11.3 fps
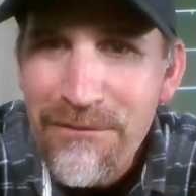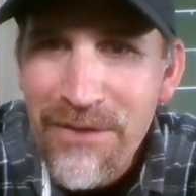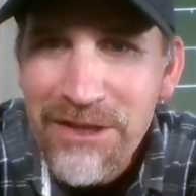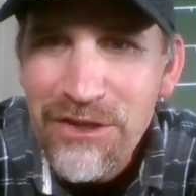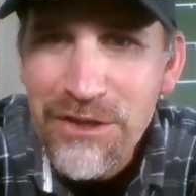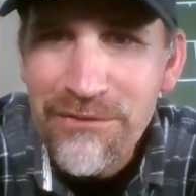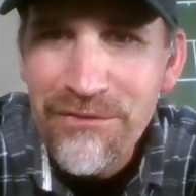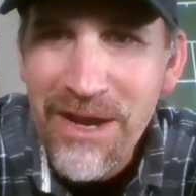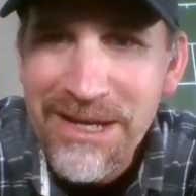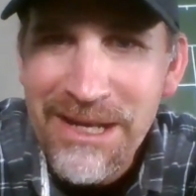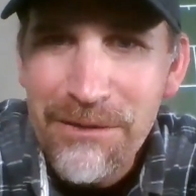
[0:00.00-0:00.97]
Fed couldn't
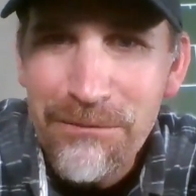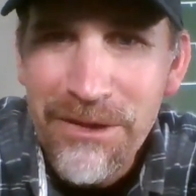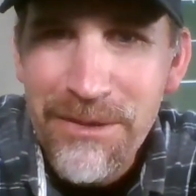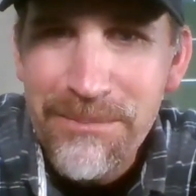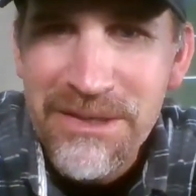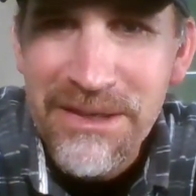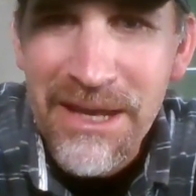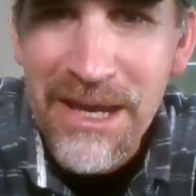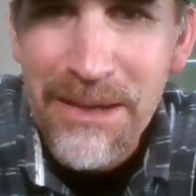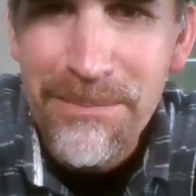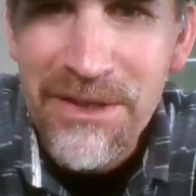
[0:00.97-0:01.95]
find any rhythm
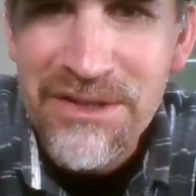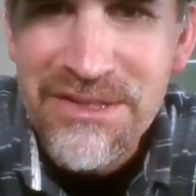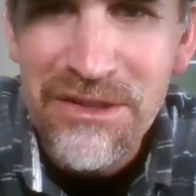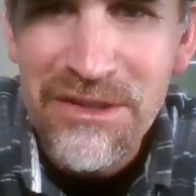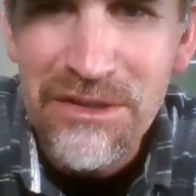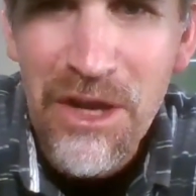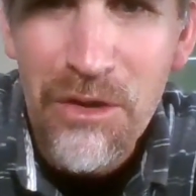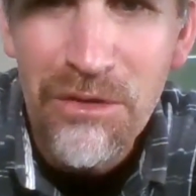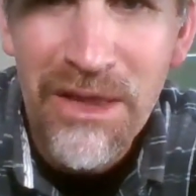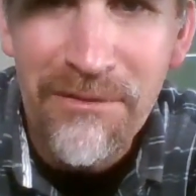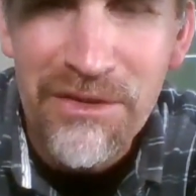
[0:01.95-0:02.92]
today because of the low
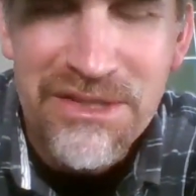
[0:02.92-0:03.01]
level.